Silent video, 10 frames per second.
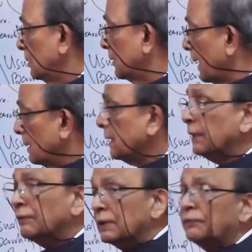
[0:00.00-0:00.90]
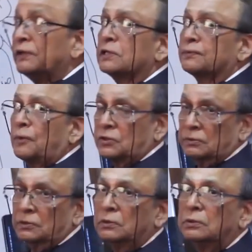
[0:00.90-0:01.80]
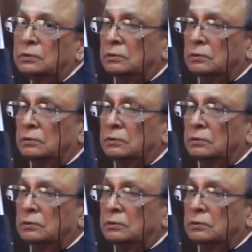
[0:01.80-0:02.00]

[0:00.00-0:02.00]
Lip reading: Then even if it is possible,